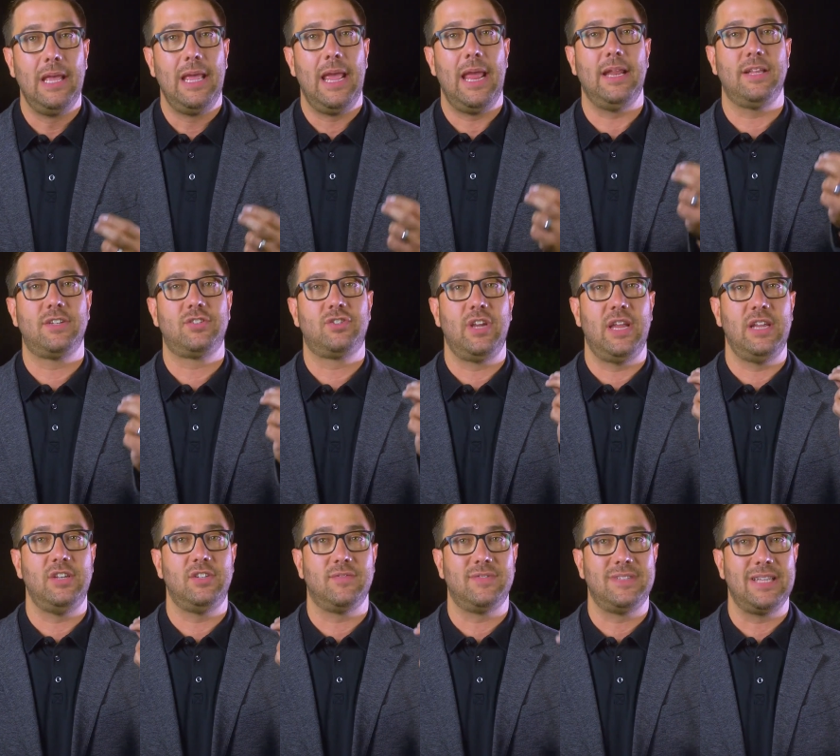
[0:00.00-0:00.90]
an
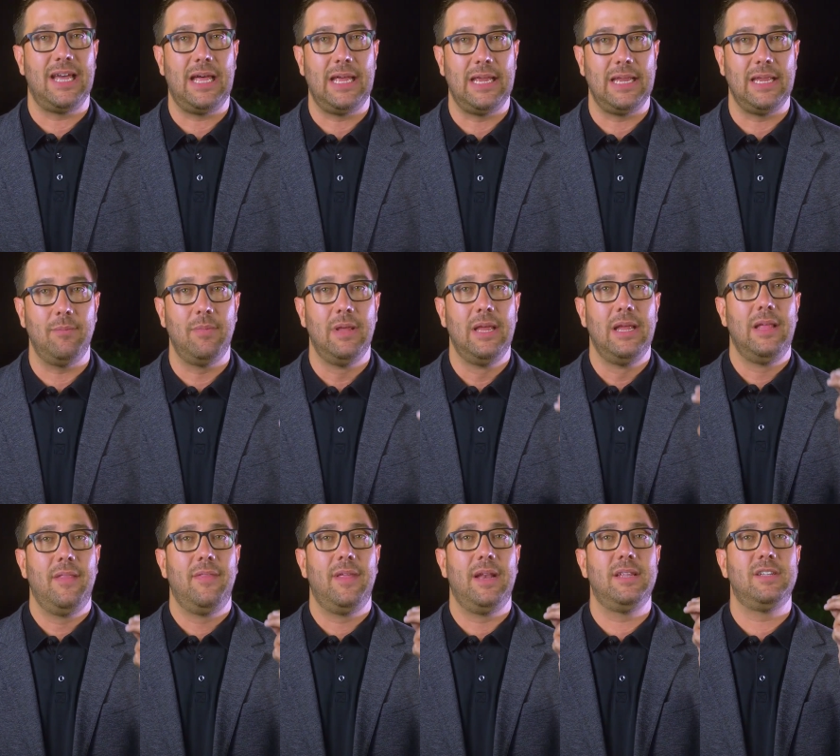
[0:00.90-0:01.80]
exchange of time,
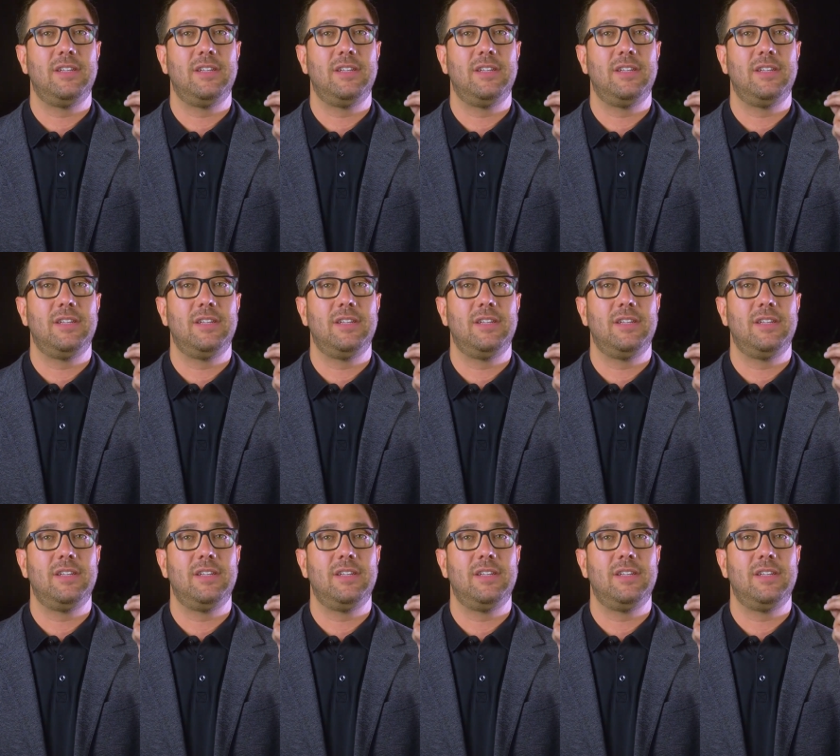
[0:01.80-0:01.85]
that it